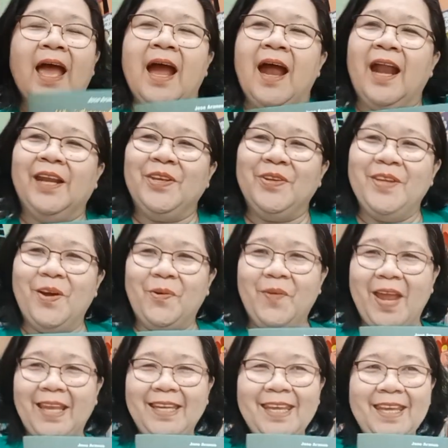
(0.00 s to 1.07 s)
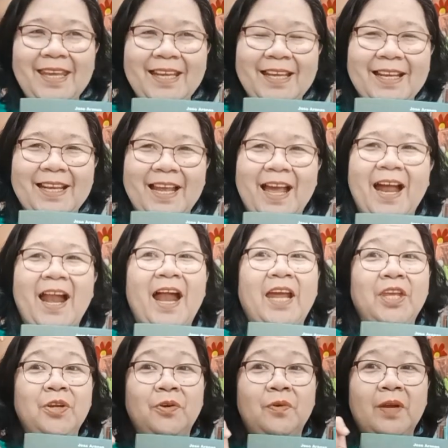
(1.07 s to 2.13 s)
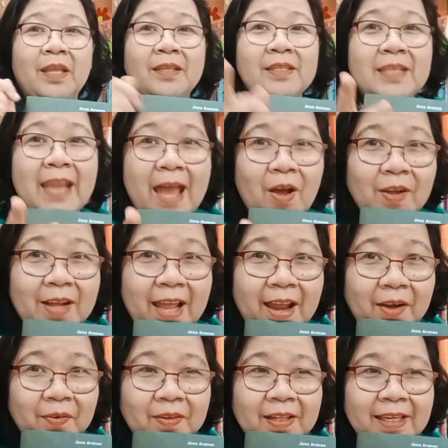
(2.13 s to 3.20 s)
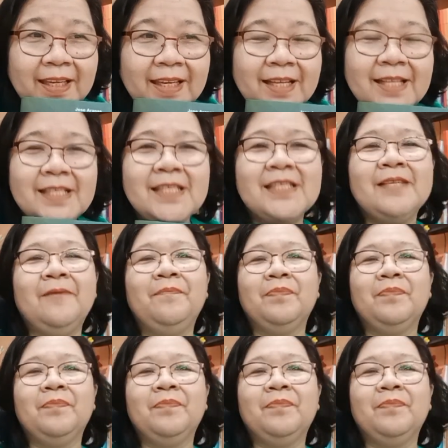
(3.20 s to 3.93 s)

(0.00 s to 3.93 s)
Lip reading: Are you now ready? Are you ready now, Carolinians?